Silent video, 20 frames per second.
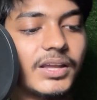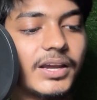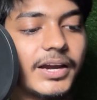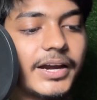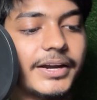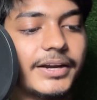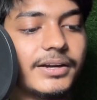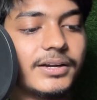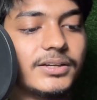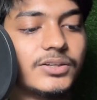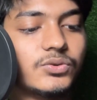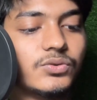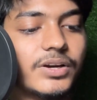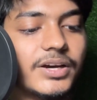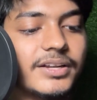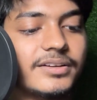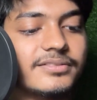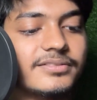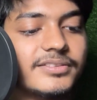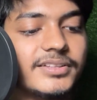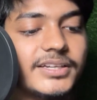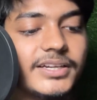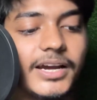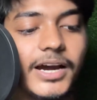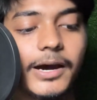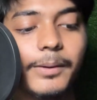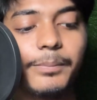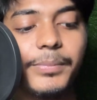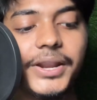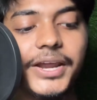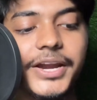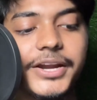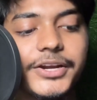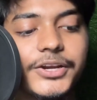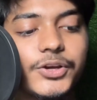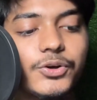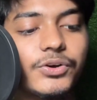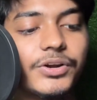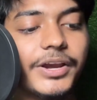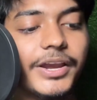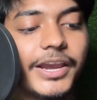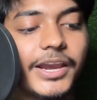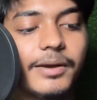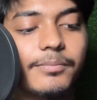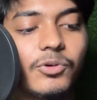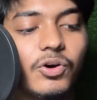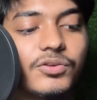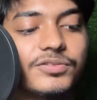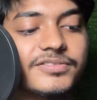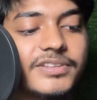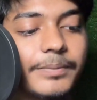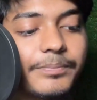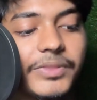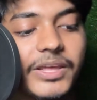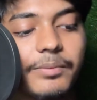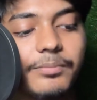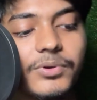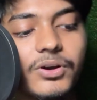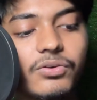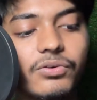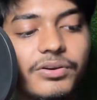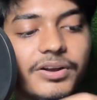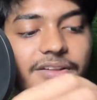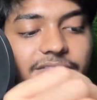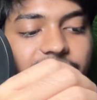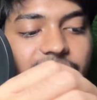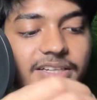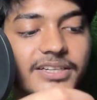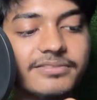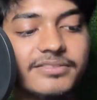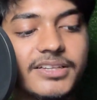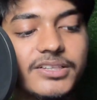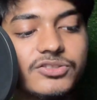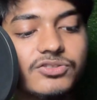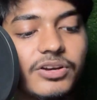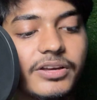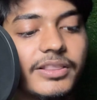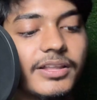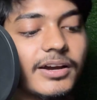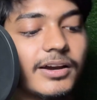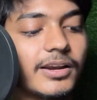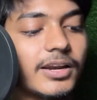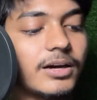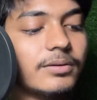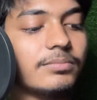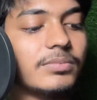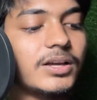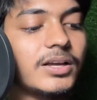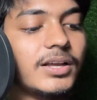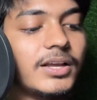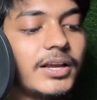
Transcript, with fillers: and you can see update your game on September 26 and join the club.